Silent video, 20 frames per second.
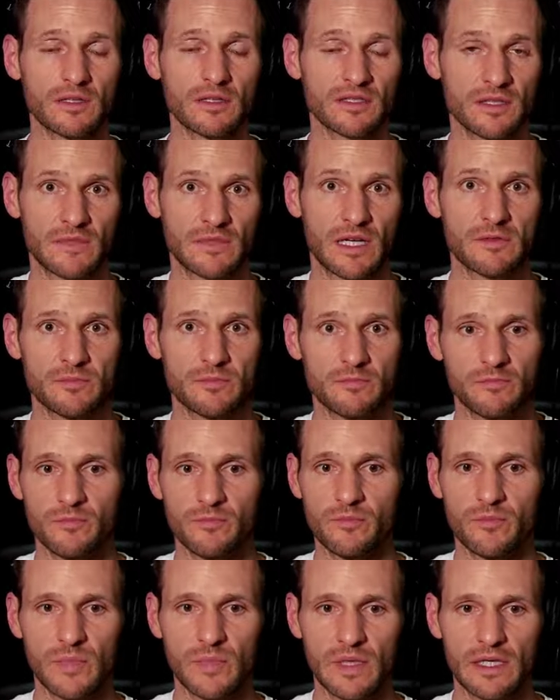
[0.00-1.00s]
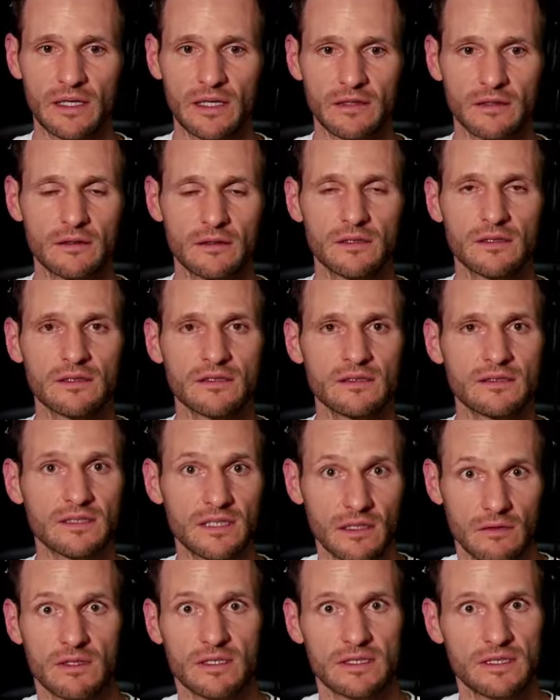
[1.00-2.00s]
sometimes
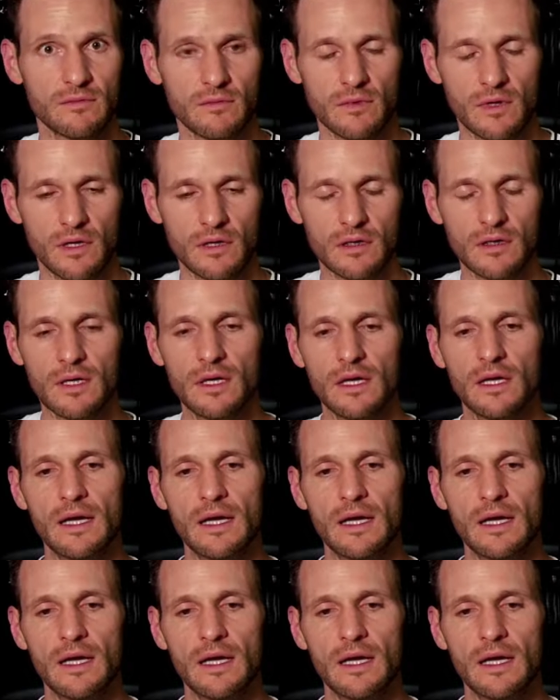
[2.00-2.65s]
seriously wrong,